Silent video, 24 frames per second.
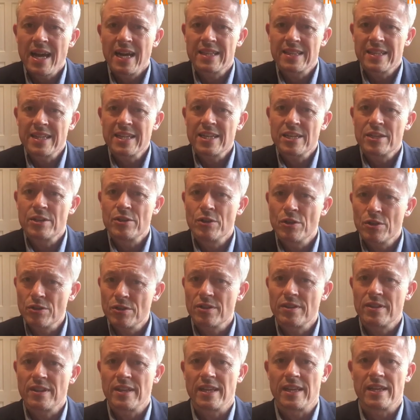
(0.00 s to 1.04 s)
I think another
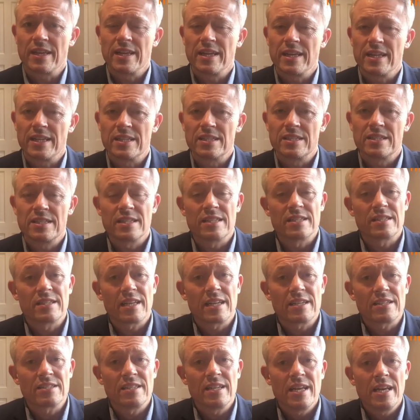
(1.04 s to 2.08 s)
thing is
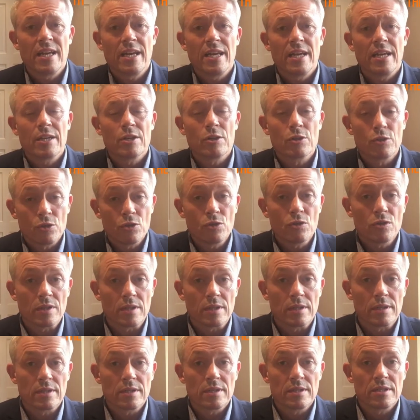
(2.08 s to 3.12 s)
that Google
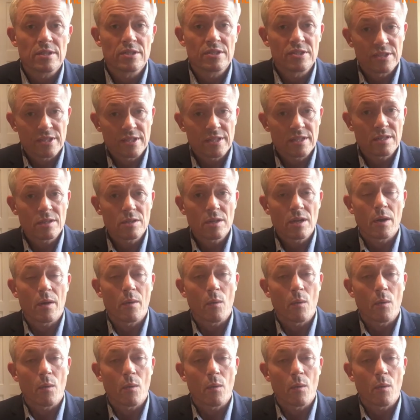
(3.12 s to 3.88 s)
still